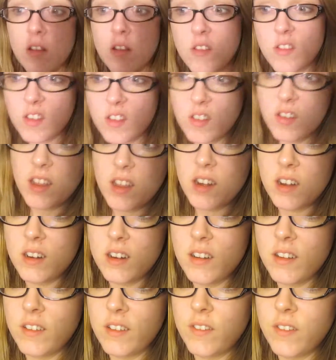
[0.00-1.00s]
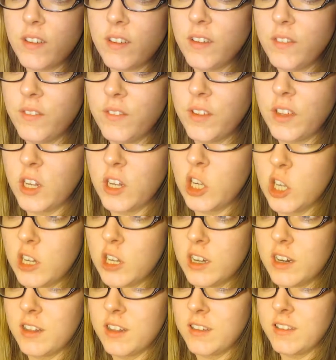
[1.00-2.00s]
So I got into fan
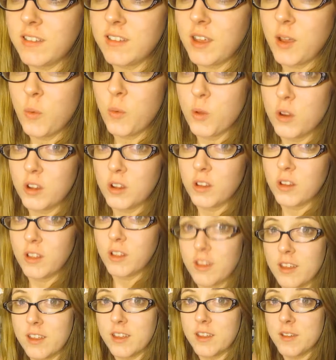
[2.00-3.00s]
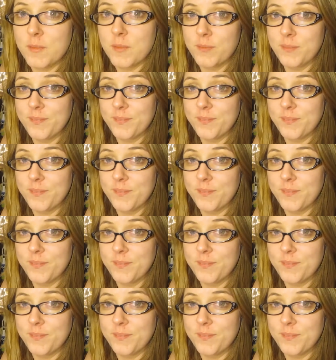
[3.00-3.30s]
fiction and it's now 1 o'clock.